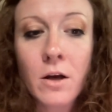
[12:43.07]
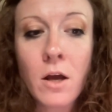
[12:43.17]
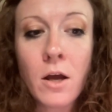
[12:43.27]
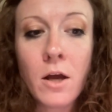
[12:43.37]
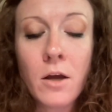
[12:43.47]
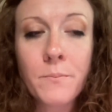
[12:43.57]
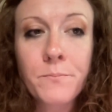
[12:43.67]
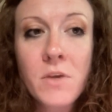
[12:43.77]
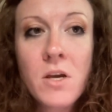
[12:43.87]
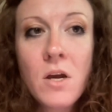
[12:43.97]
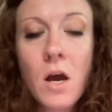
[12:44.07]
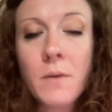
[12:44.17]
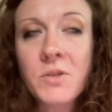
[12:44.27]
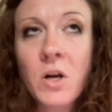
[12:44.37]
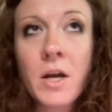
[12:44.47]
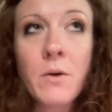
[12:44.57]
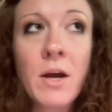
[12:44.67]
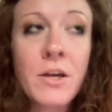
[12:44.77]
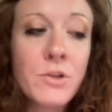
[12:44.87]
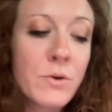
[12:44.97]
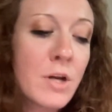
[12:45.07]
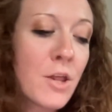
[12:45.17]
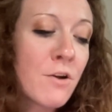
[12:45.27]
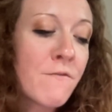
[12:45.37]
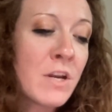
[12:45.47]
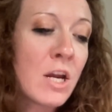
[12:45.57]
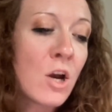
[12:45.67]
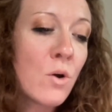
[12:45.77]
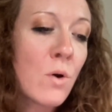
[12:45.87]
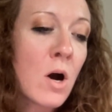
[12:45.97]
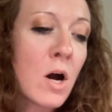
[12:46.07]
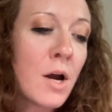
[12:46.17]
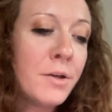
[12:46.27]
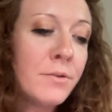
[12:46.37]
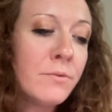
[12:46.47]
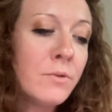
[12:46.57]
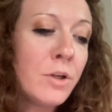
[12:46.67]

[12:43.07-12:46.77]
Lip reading: I can do another video on,